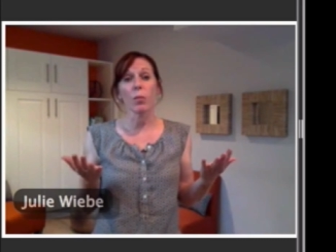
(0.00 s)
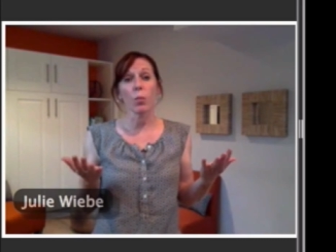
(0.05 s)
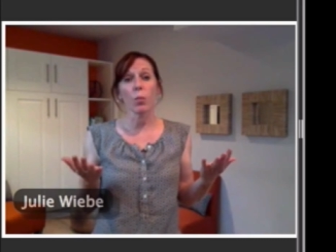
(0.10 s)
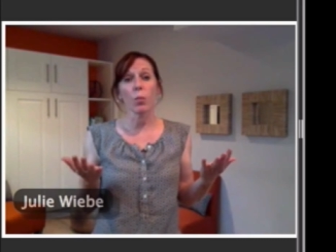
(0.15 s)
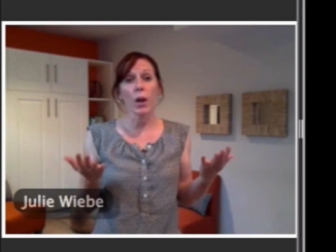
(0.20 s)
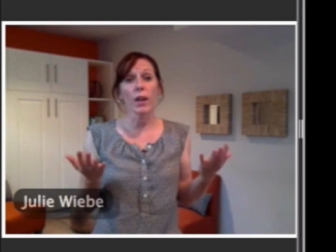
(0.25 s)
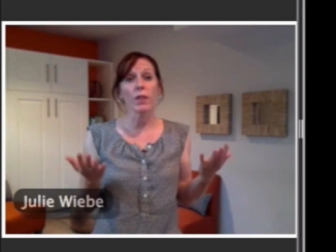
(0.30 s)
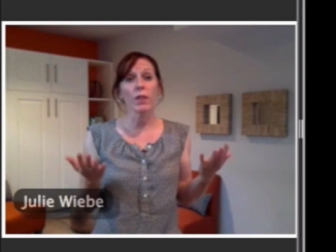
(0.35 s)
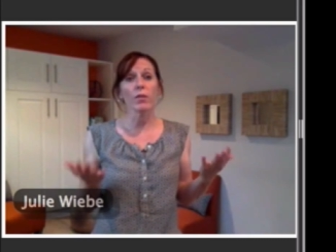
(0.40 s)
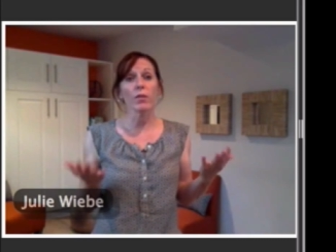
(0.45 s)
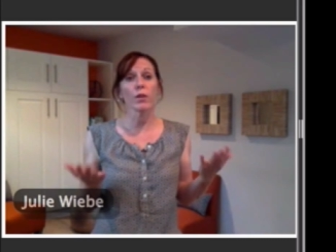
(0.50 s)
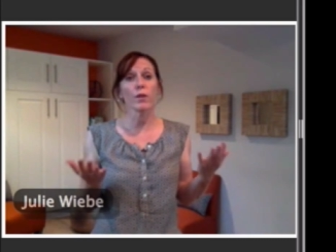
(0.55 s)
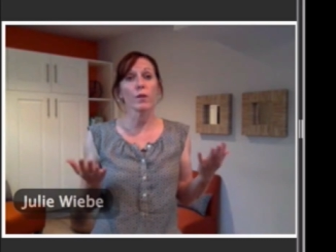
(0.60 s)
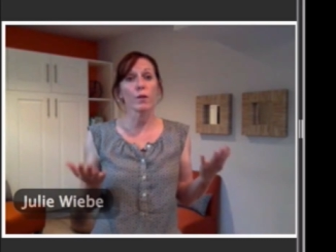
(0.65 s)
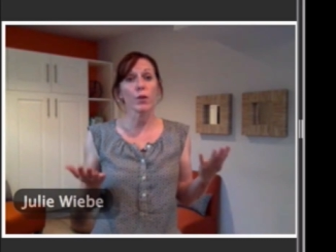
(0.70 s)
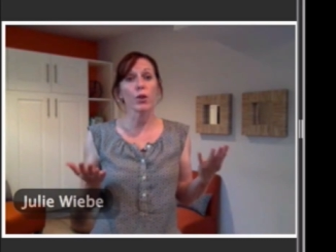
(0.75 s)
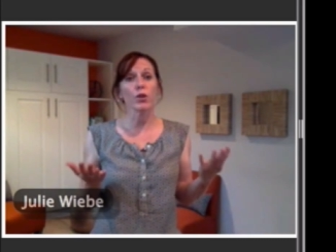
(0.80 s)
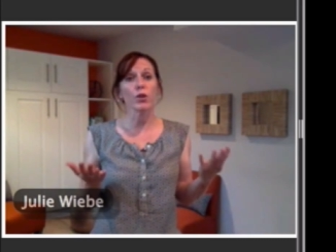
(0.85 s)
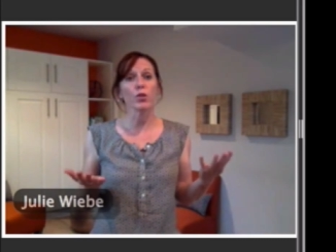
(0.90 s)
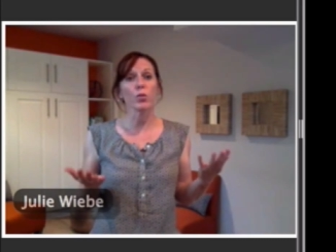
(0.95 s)
one of the
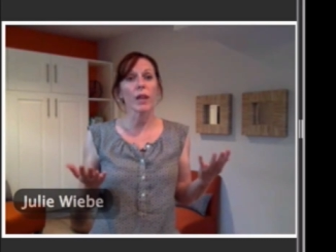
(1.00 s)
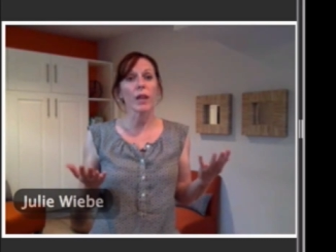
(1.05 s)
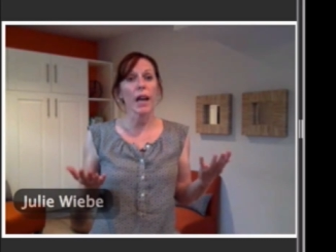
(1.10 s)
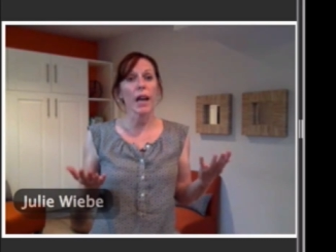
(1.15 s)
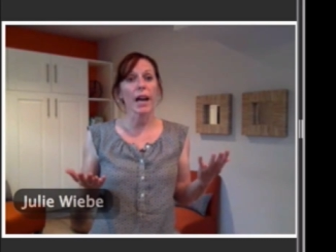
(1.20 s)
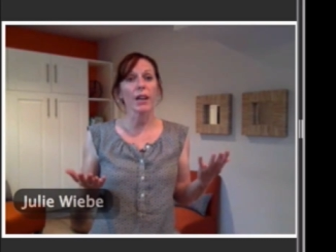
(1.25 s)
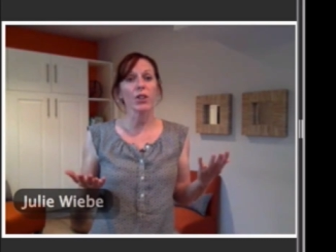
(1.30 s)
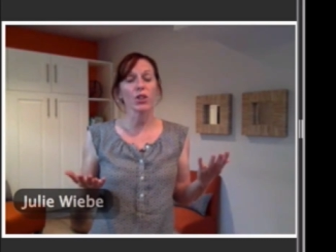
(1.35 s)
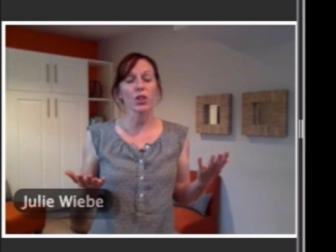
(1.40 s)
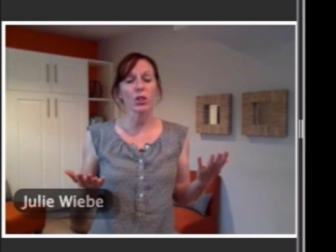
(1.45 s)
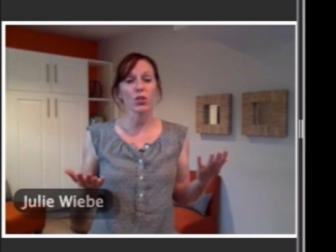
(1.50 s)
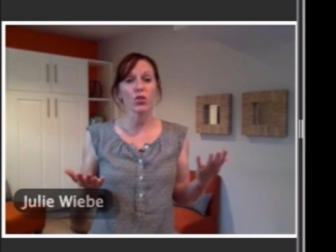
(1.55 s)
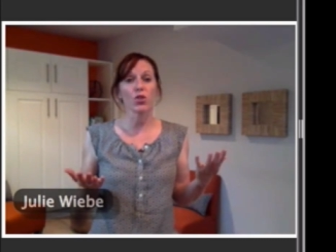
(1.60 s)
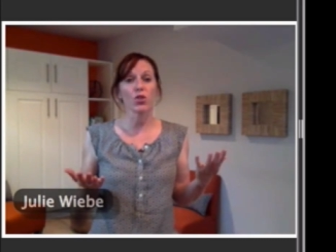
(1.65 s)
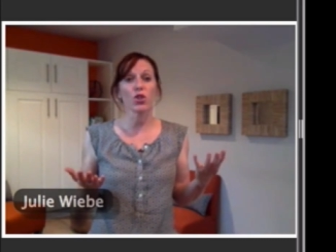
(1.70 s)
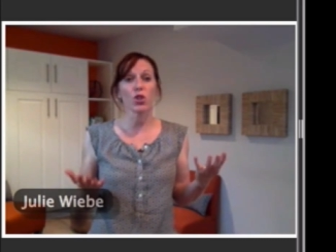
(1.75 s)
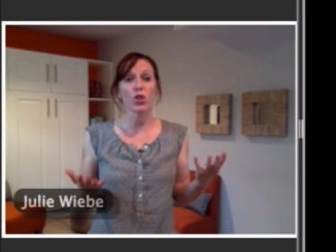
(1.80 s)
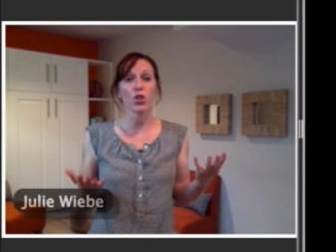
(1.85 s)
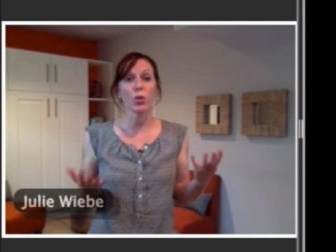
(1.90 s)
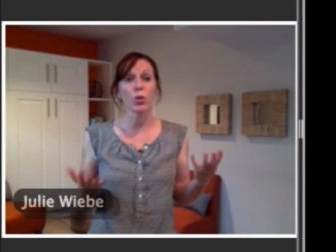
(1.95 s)
first reactions
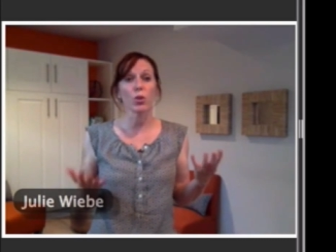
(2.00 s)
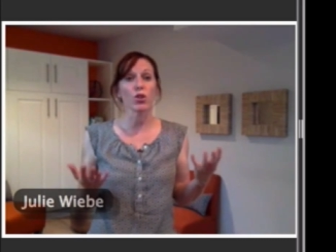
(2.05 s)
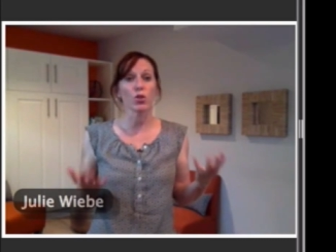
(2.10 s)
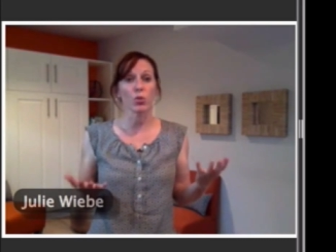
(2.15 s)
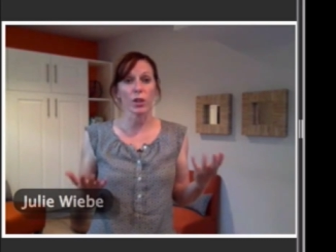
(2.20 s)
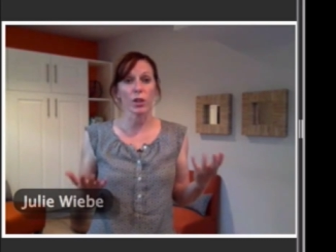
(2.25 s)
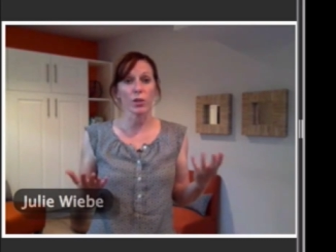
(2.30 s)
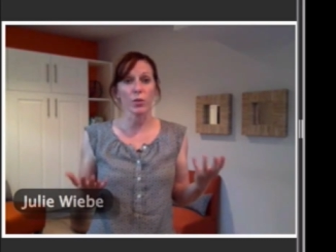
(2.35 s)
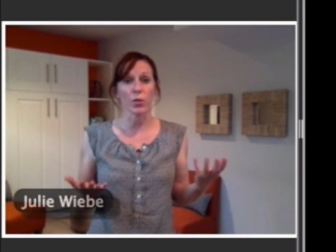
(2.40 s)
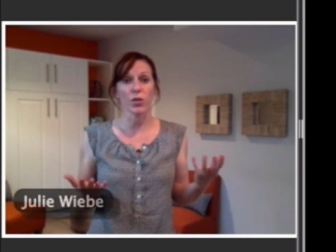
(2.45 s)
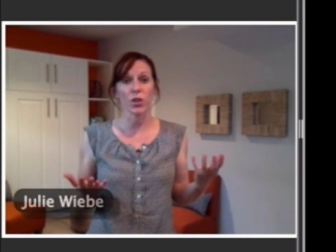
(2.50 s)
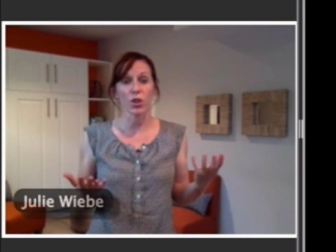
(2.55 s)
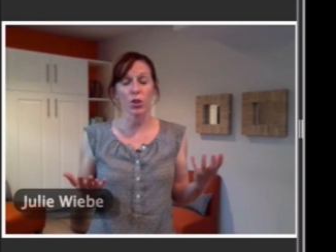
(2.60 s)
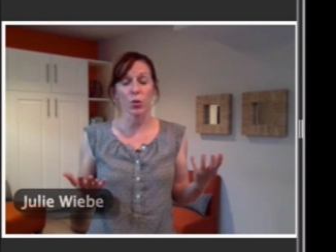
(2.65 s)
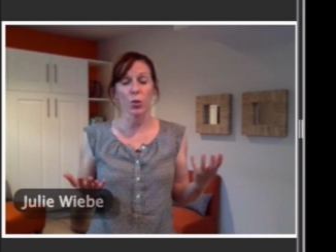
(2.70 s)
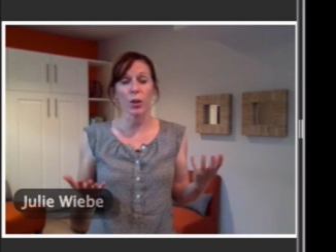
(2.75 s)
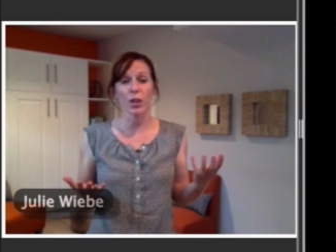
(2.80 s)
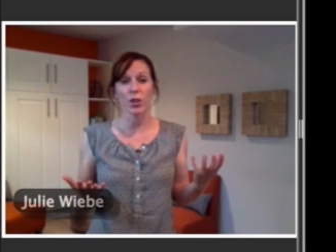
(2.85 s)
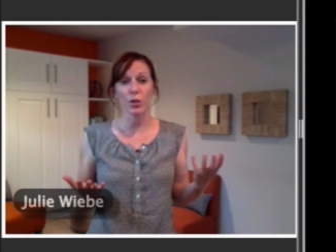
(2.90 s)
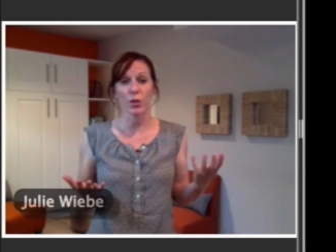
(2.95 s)
to a stressful
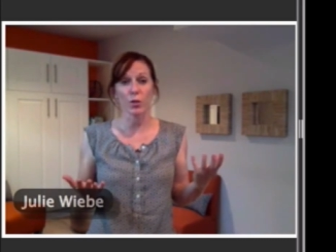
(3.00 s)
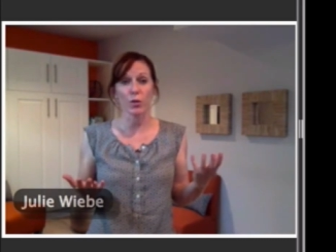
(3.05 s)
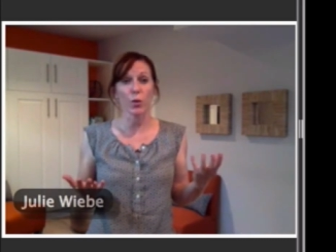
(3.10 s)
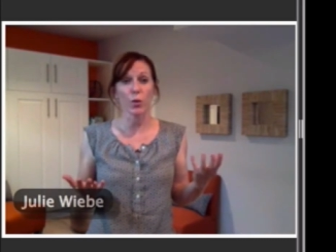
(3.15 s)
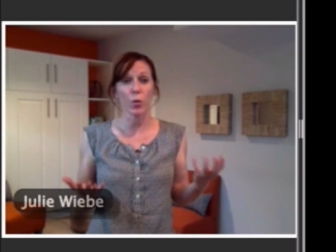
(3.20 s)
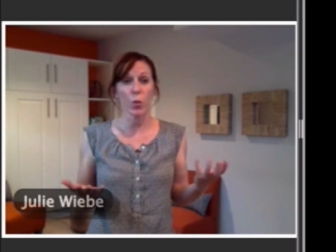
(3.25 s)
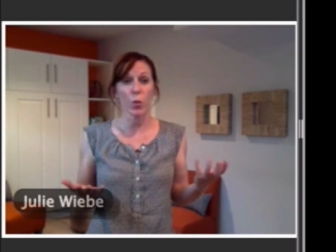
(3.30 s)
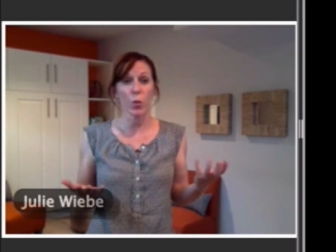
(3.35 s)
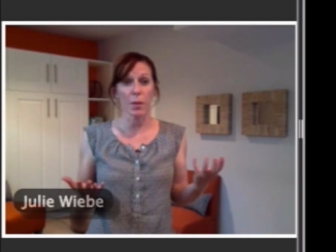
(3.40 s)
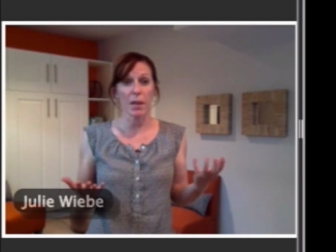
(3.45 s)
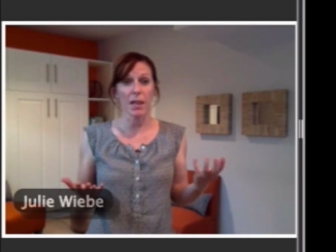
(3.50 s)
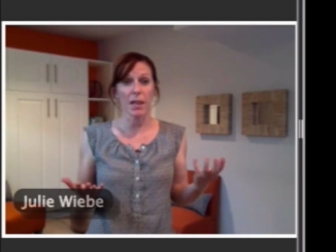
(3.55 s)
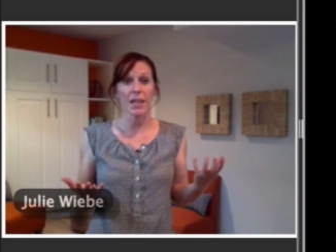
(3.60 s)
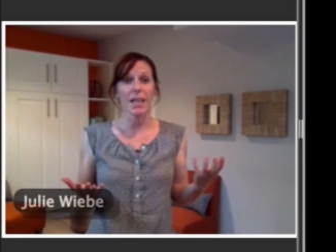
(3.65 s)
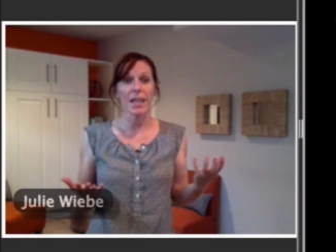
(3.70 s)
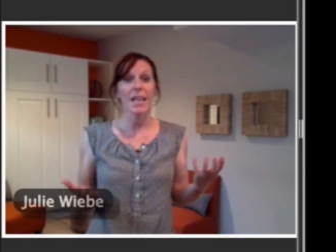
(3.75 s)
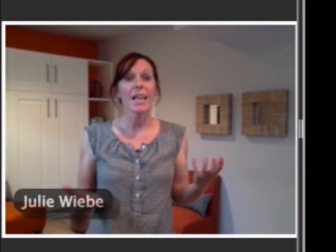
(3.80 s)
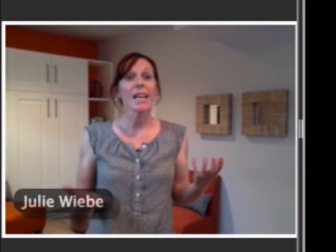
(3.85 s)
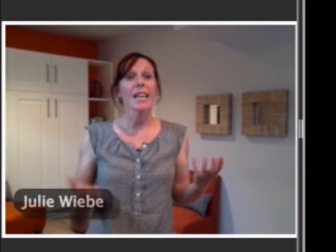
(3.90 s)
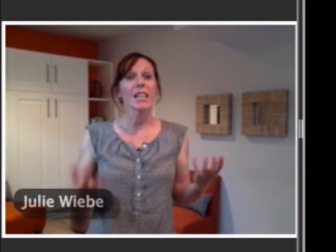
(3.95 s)
situation for women
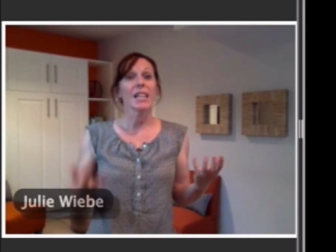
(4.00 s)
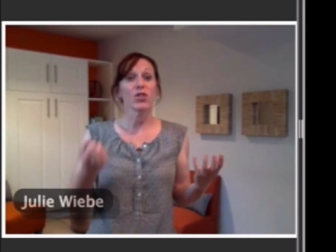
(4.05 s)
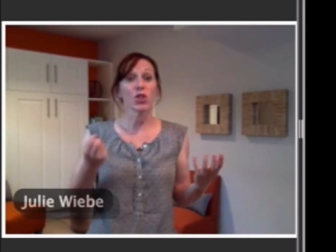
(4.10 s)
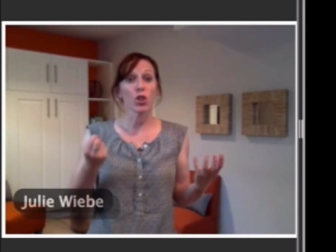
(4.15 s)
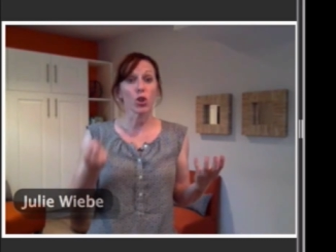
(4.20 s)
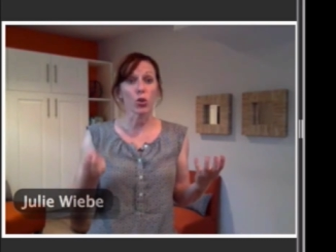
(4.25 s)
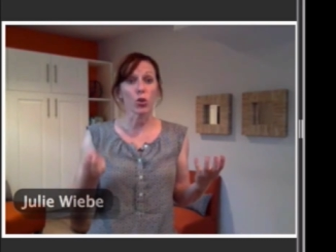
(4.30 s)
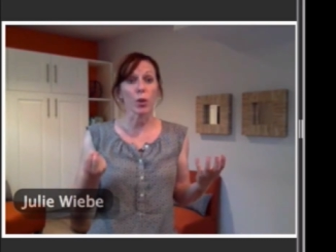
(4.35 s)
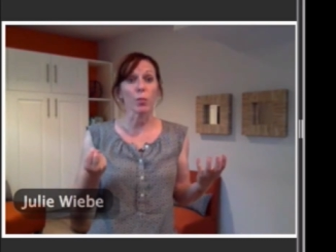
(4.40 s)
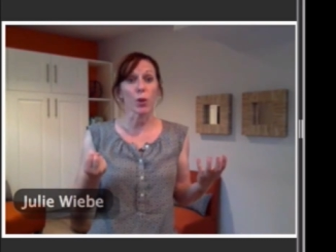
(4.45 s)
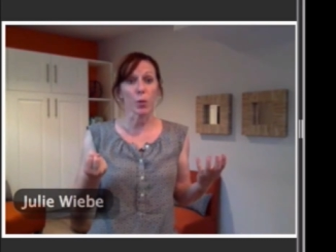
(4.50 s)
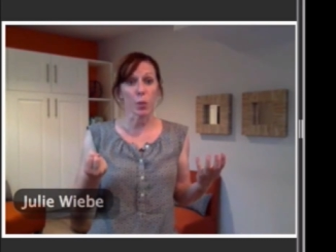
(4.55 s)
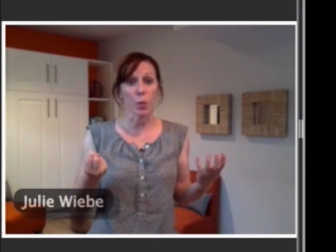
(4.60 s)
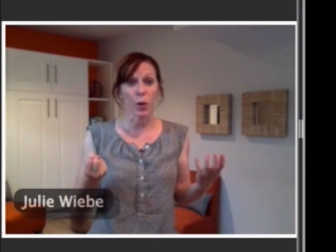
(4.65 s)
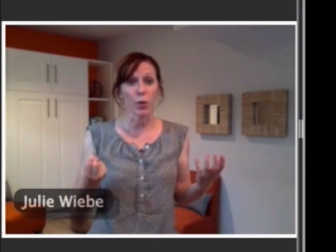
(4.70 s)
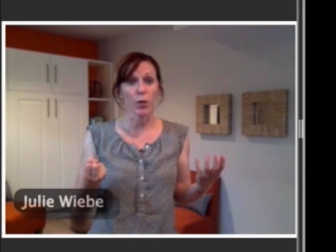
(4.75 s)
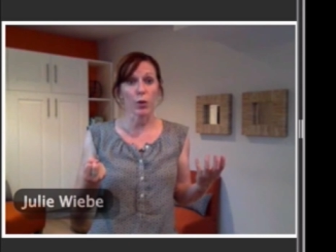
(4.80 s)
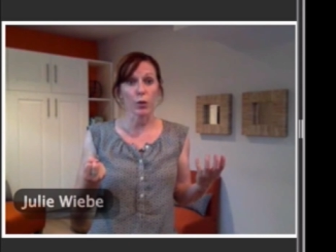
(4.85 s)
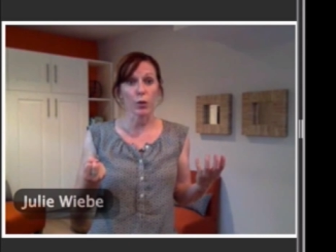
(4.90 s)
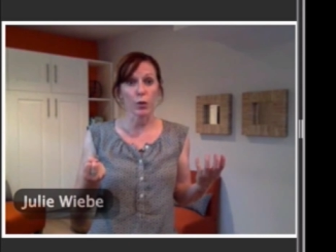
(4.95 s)
is to grip their
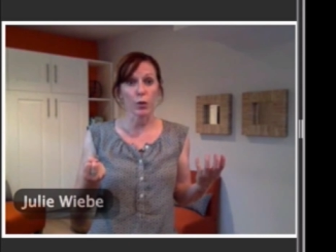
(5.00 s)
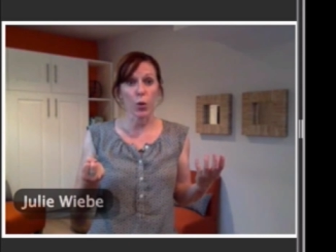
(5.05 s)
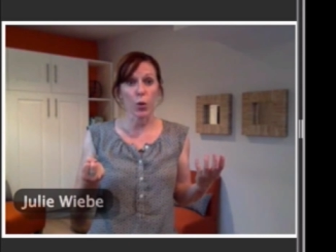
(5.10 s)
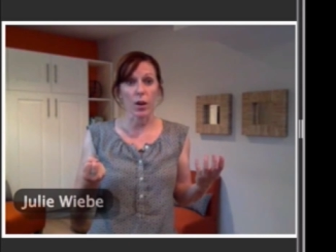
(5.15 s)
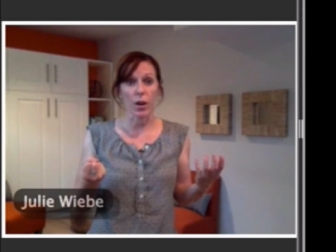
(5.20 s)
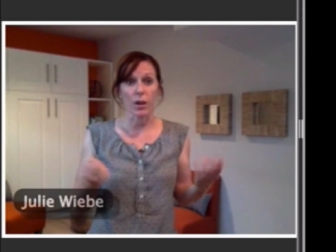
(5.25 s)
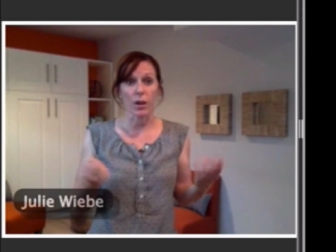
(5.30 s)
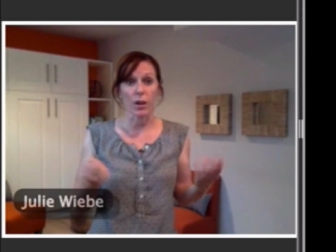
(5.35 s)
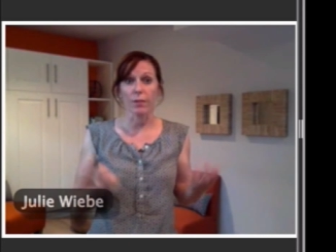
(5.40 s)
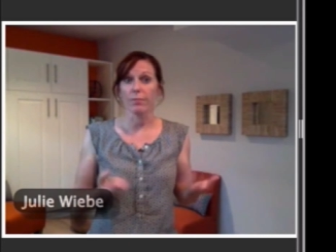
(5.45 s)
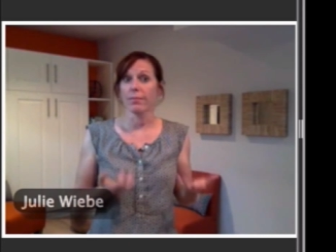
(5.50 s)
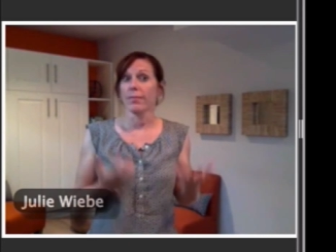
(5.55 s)
pelvic floor.